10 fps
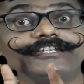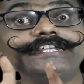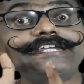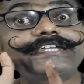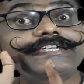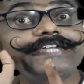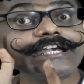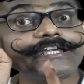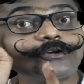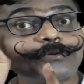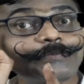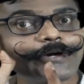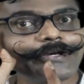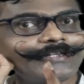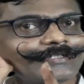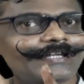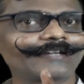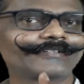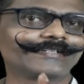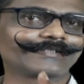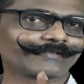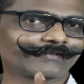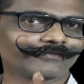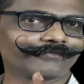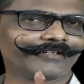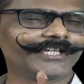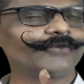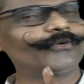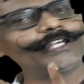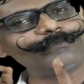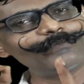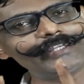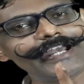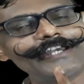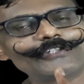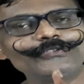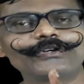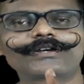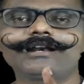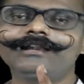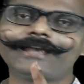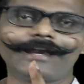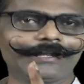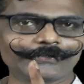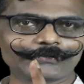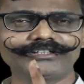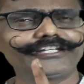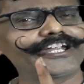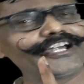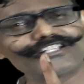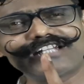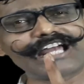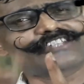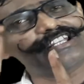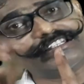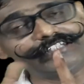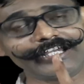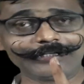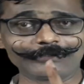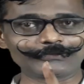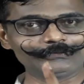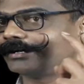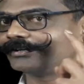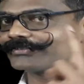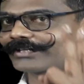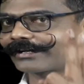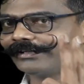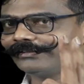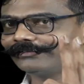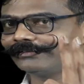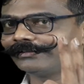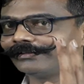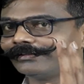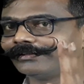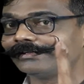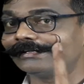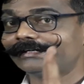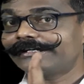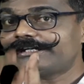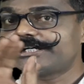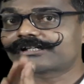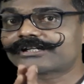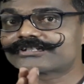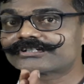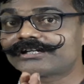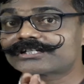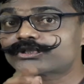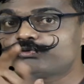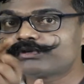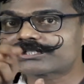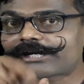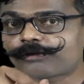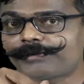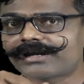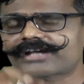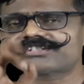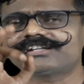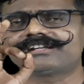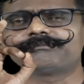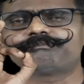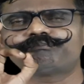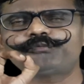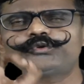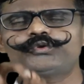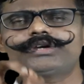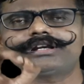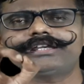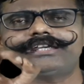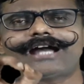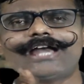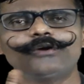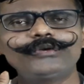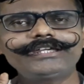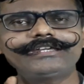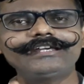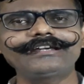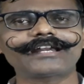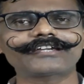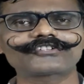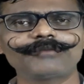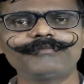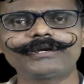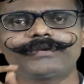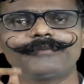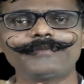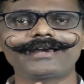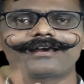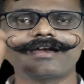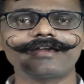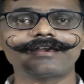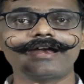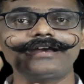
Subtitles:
negative point charges. Even if ligand is neutral, then also. Ligand is larger, then also. And second, it considers which kind of interaction? Purely ionic interaction between metal ion and